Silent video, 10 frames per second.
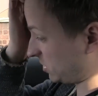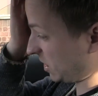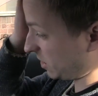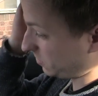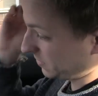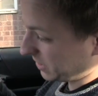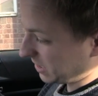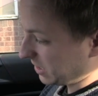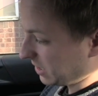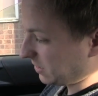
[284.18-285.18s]
So
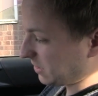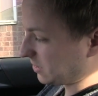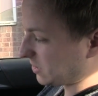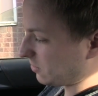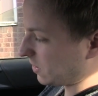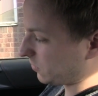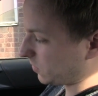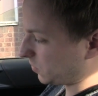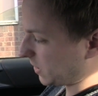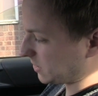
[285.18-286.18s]
this is generated
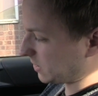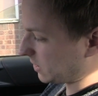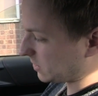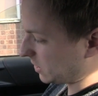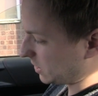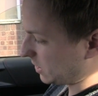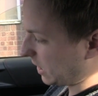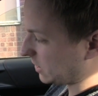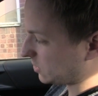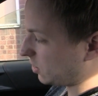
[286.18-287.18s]
from the plates in the
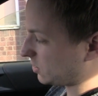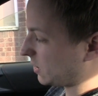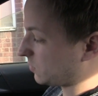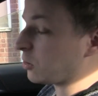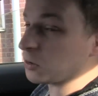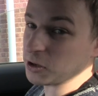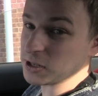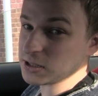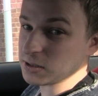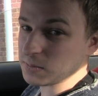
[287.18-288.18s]
LSD and is not an abnormal
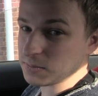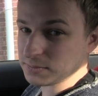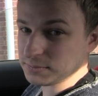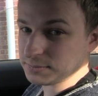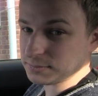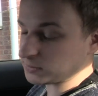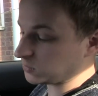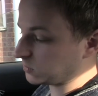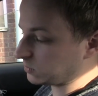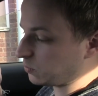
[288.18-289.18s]
noise.
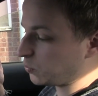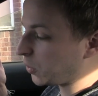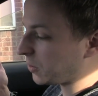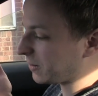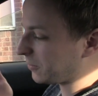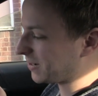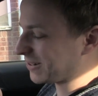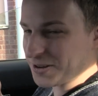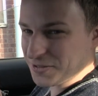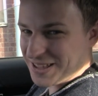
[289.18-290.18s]
But we
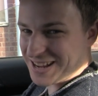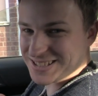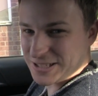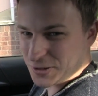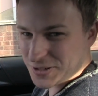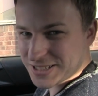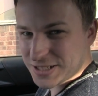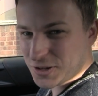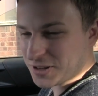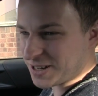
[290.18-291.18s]
don't know if that is the noise
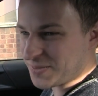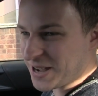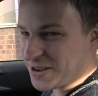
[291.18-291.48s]
they're talking about.